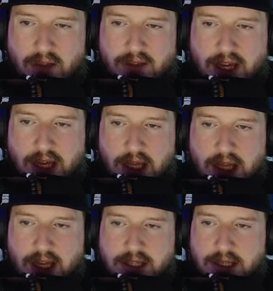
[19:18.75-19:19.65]
They gain
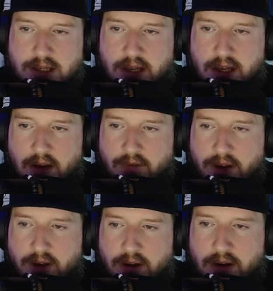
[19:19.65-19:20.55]
haste until end of
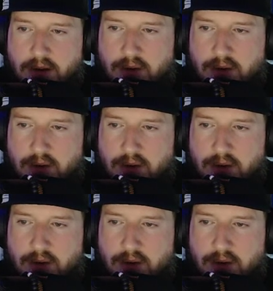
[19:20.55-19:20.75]
turn.